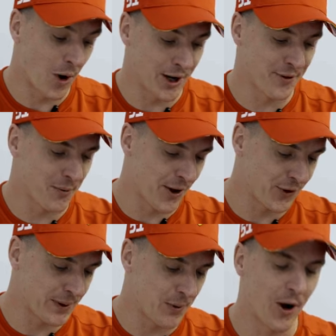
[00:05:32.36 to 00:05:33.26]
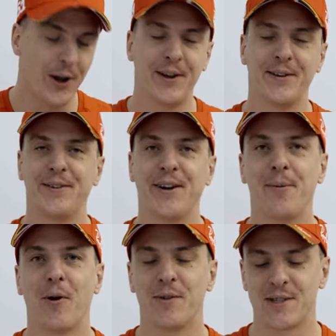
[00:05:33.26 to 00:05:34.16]
one of the ones we won, and
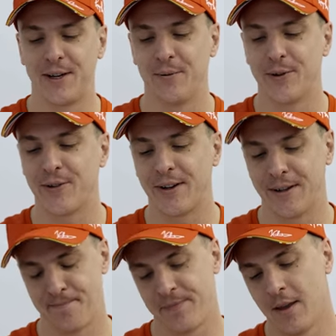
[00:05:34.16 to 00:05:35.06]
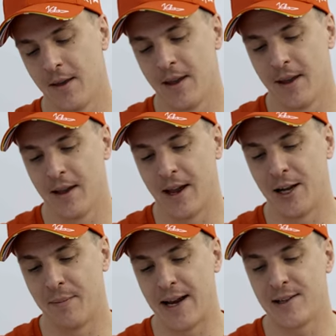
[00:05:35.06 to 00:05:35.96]
obviously it was
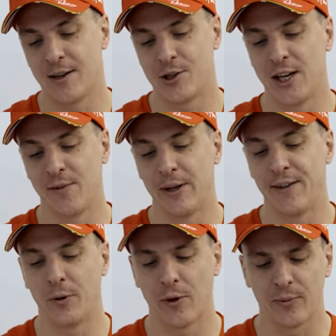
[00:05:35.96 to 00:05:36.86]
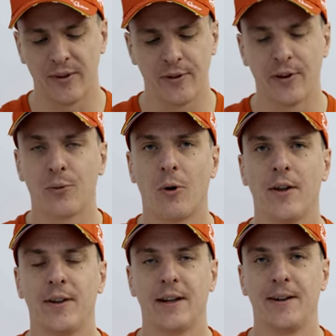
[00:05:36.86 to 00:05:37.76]
an amazing achievement. If it was my first
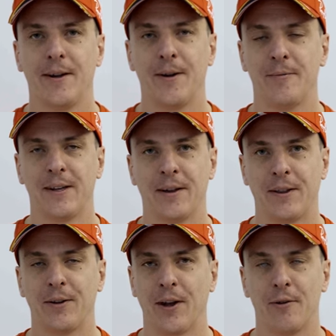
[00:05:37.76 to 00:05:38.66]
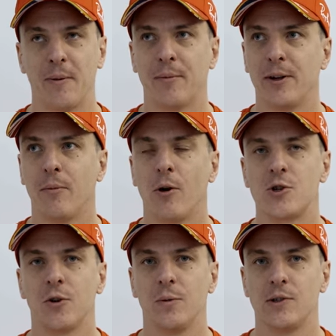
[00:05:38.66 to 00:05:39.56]
one, then I remember the
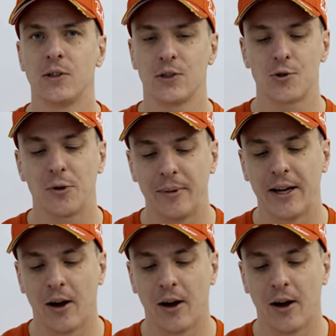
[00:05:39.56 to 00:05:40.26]
emotion was extremely